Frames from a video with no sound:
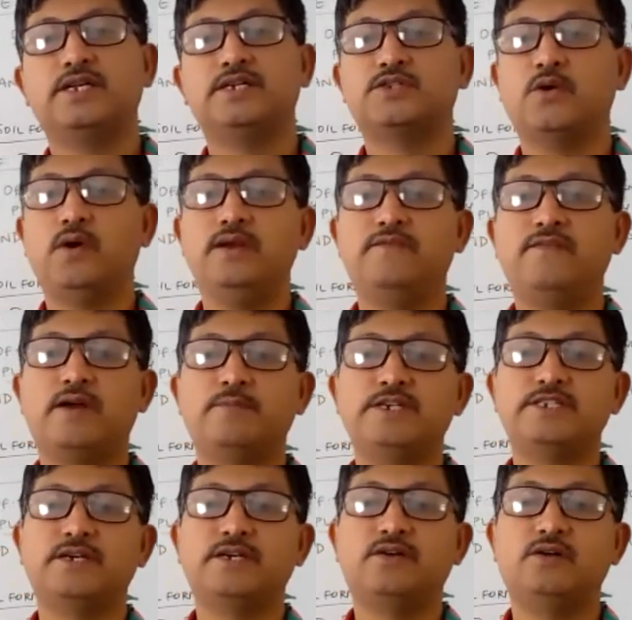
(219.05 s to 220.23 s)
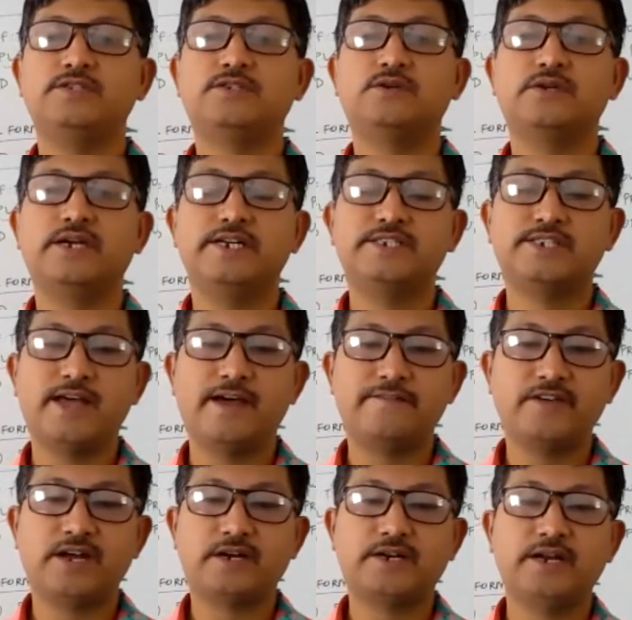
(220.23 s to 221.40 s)
the soil formation also gets
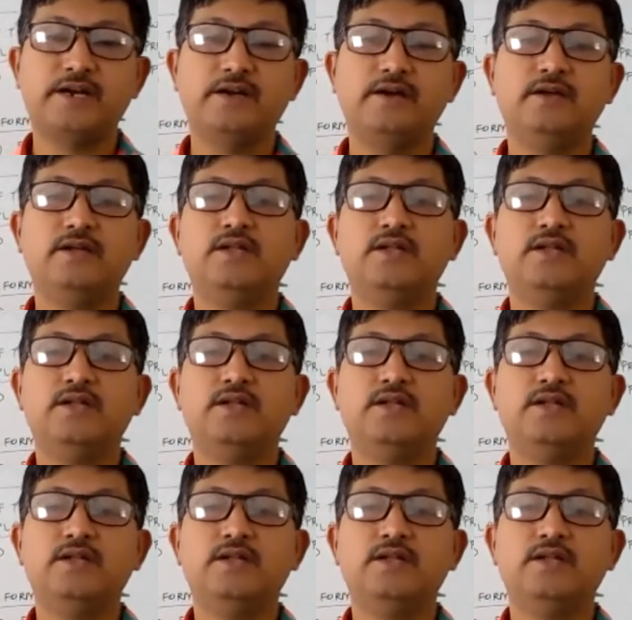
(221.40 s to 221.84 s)
affected.